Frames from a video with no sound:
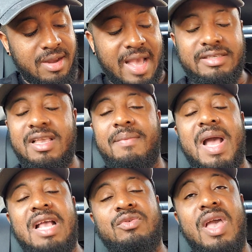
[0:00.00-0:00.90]
Next up,
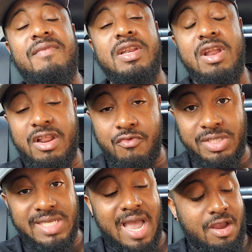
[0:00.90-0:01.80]
guys, we have another
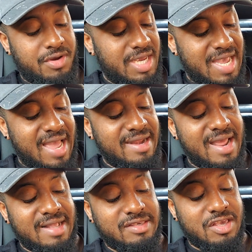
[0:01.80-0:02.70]
retiree, and that's